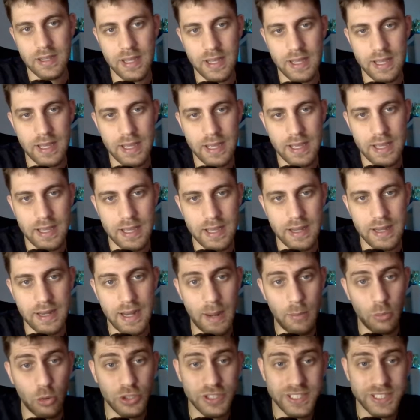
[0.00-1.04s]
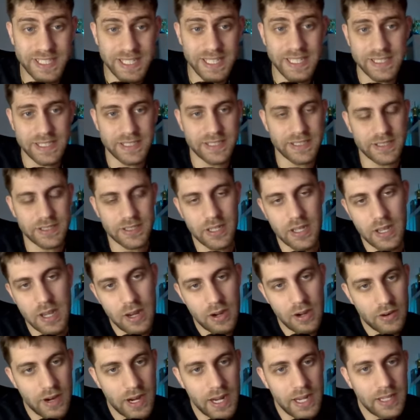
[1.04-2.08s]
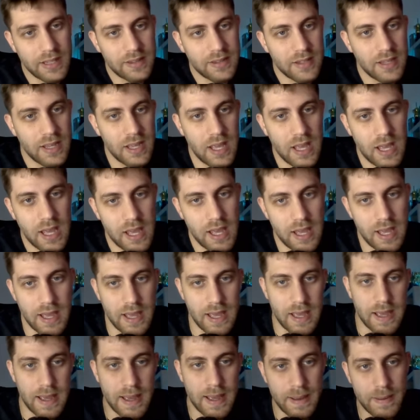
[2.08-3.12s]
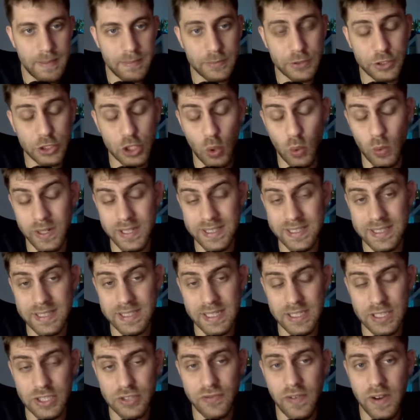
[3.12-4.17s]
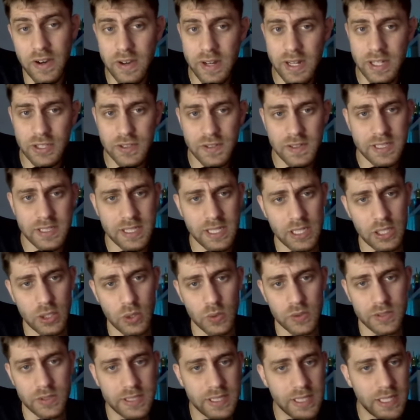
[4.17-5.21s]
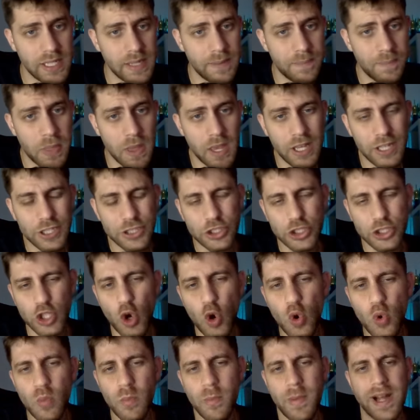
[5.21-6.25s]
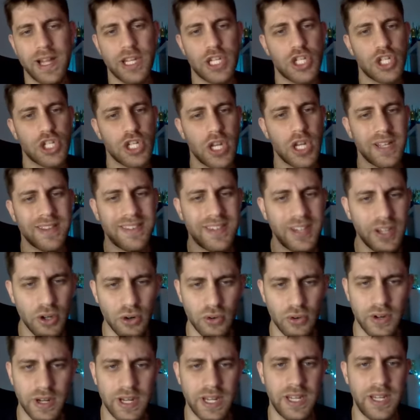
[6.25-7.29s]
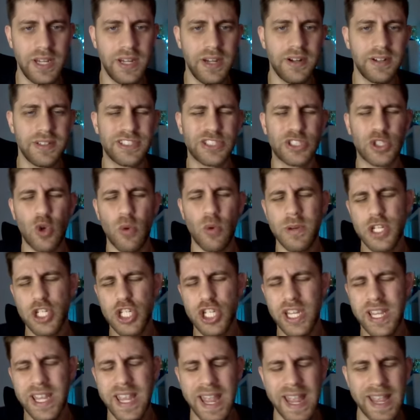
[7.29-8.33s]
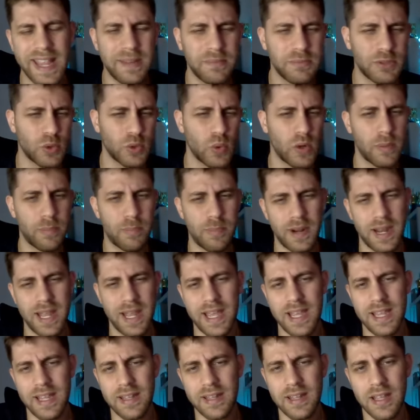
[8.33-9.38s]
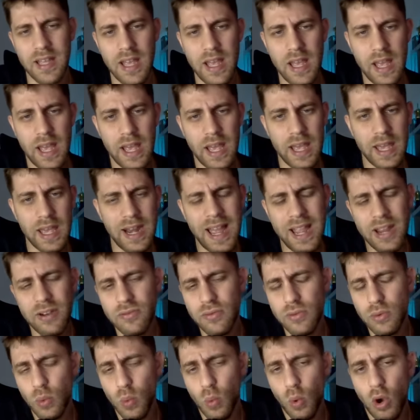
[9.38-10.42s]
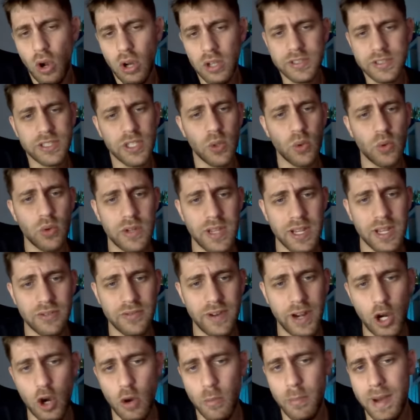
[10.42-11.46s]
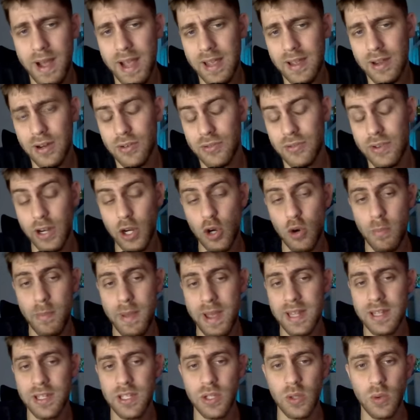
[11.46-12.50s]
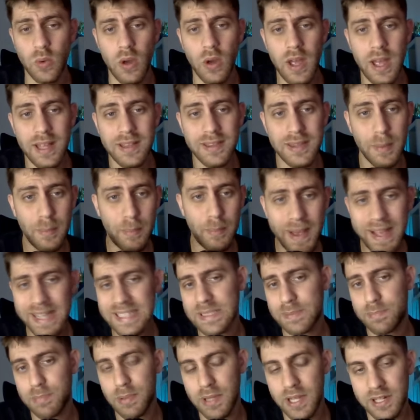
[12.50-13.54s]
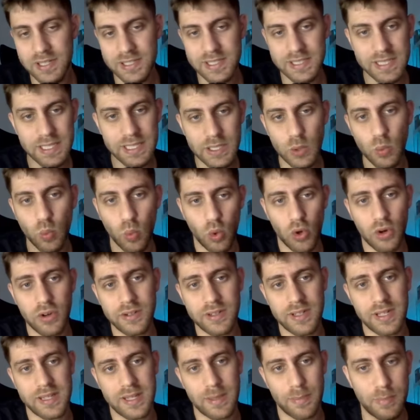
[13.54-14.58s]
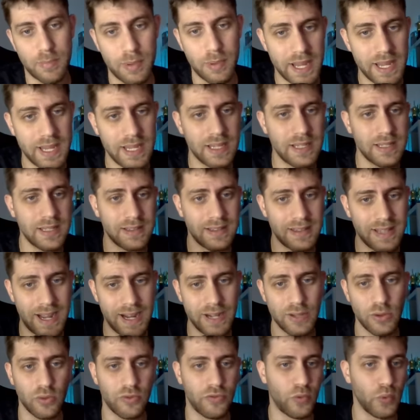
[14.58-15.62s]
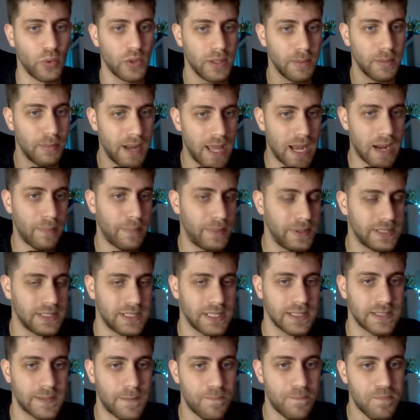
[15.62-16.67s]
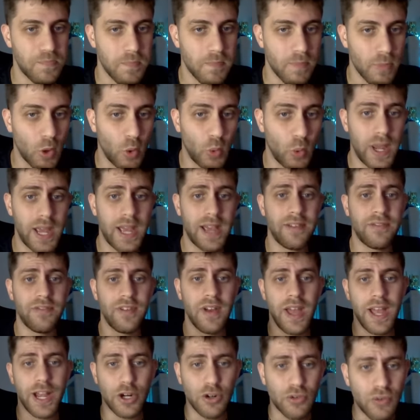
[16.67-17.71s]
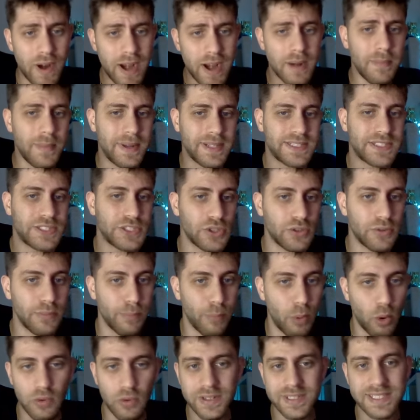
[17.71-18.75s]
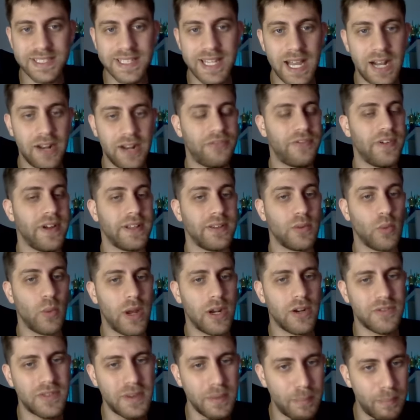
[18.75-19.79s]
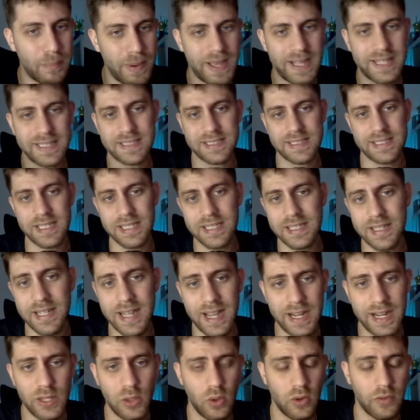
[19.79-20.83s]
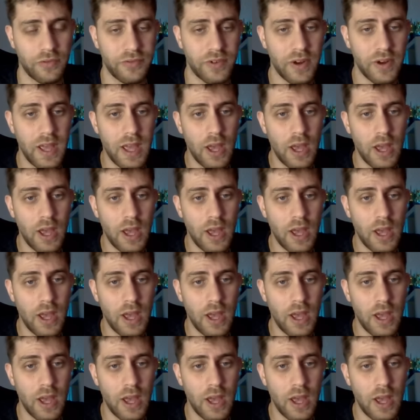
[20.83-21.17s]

uh, number six right um, so it's it's very interesting to see so much theory here so much games were played and i also can recommend recommend you the best players in the world that are playing Najdorf with the black pieces we have Grandmaster Boris Gelfand, one of the best in Najdorf.